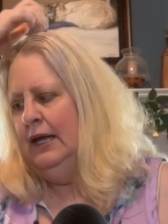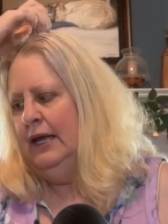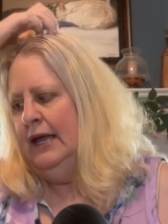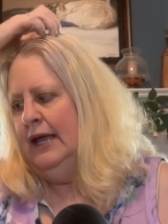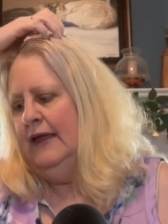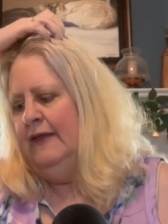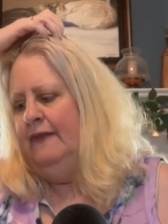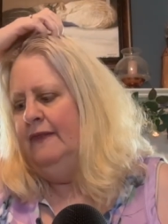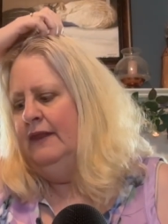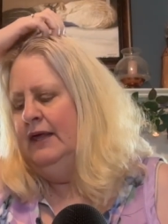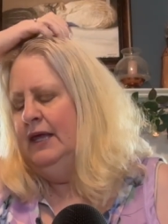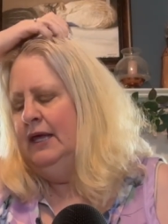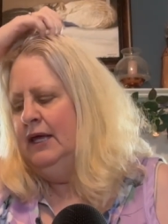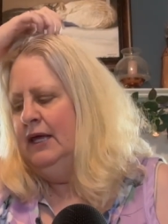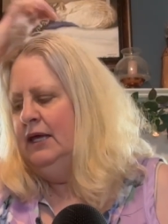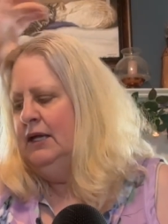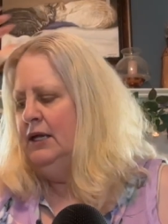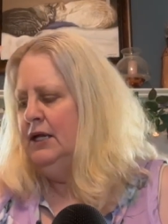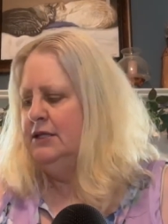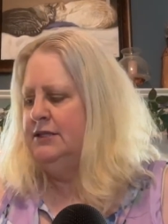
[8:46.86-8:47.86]
and
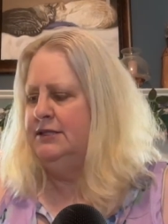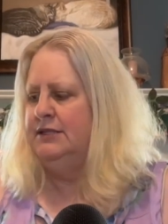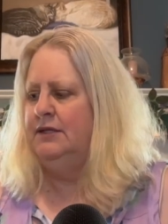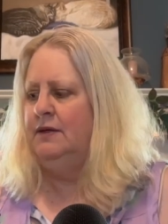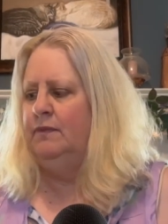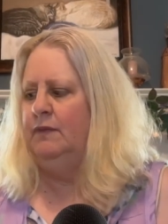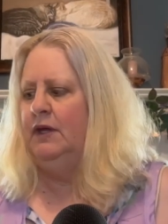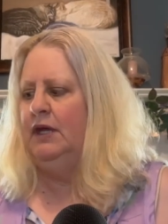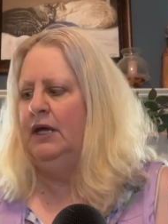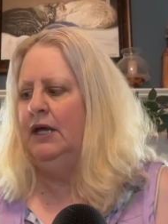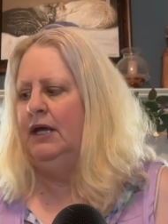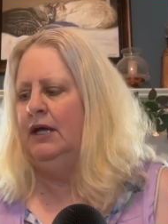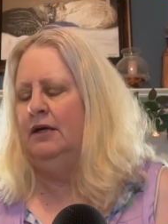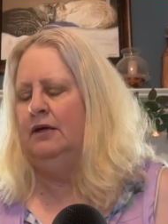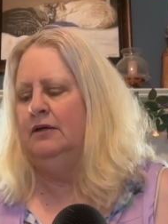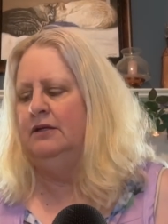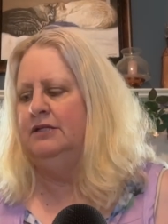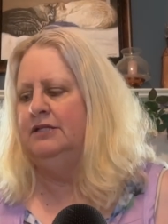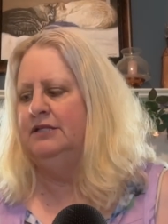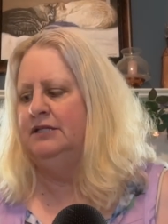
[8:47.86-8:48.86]
then something
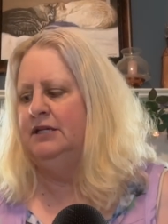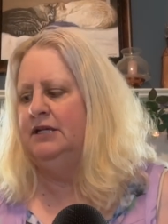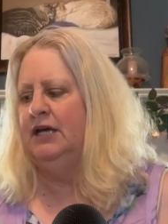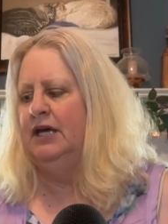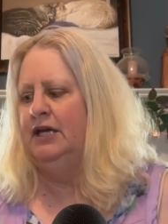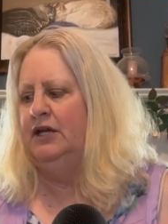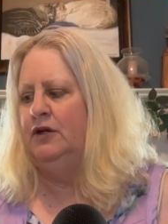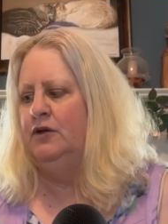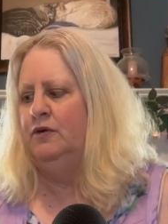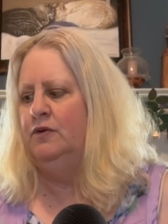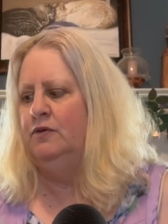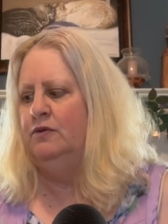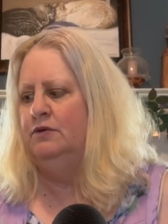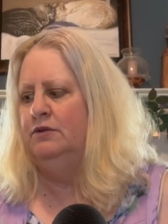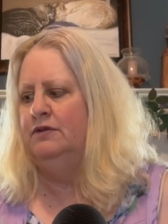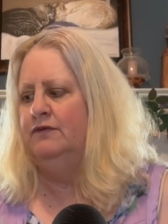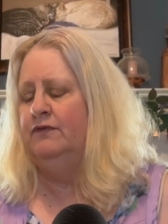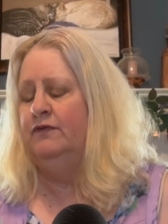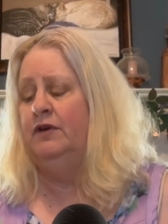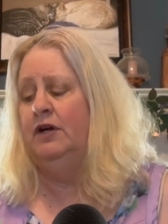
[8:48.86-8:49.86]
else that I
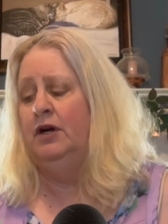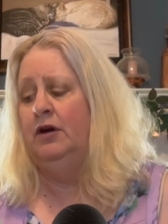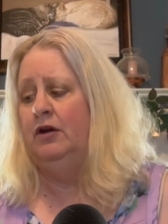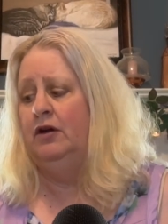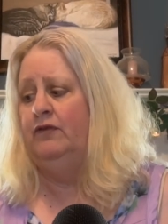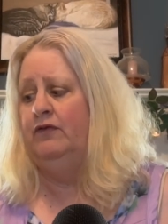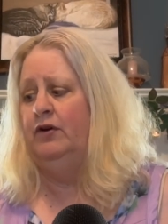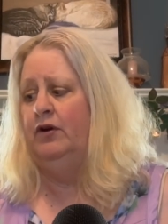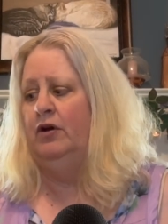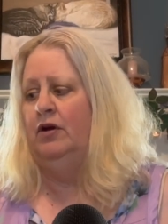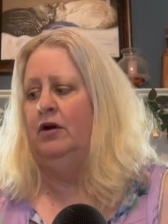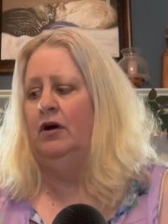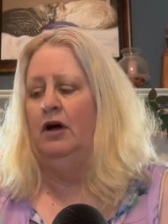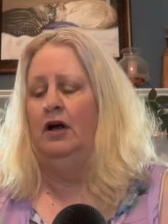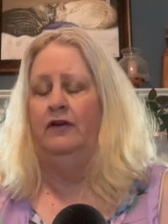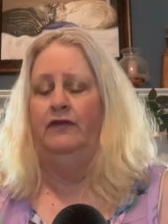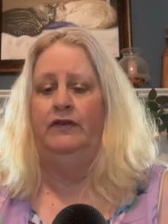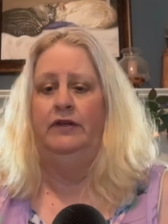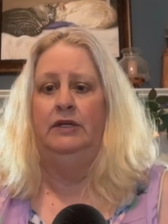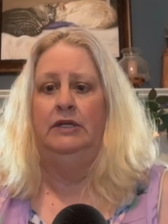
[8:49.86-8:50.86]
use very, very
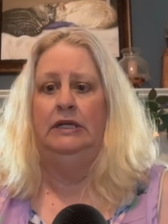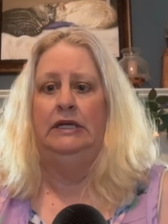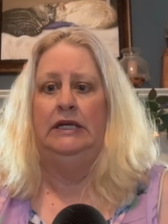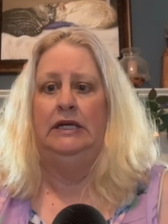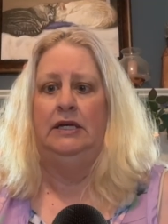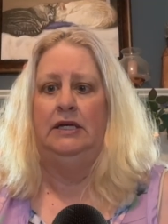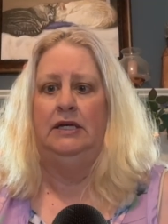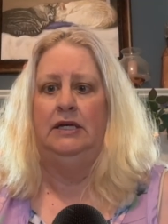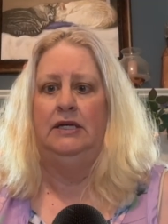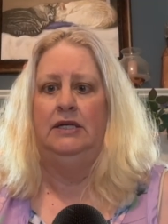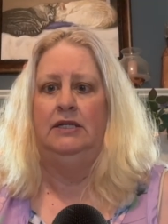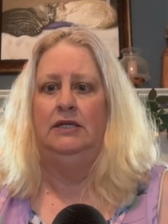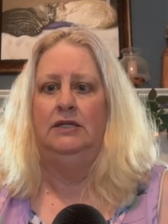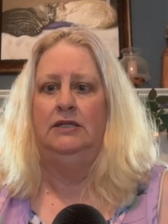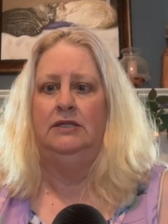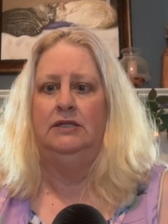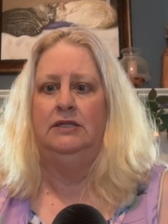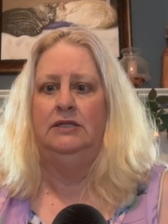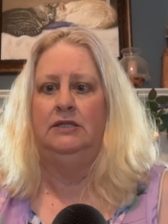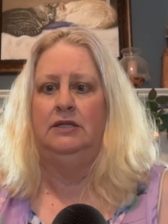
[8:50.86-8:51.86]
often
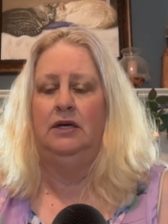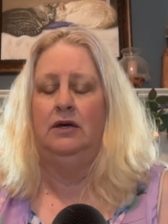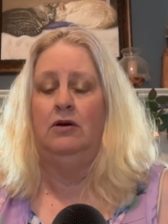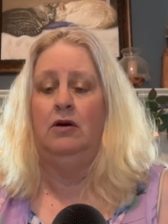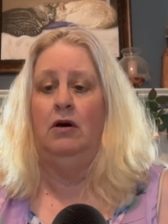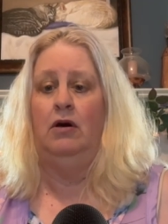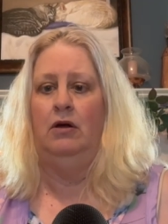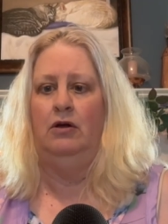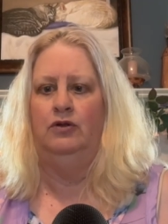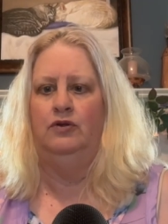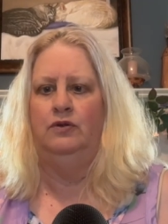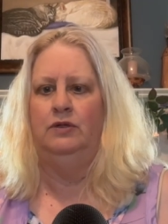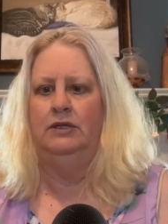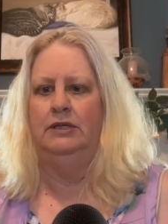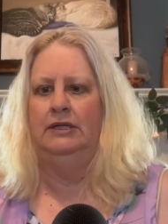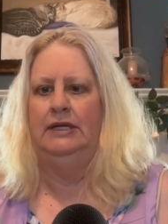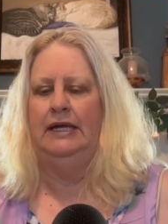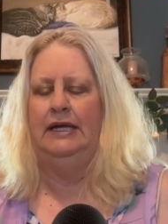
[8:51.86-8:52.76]
is a cauldron.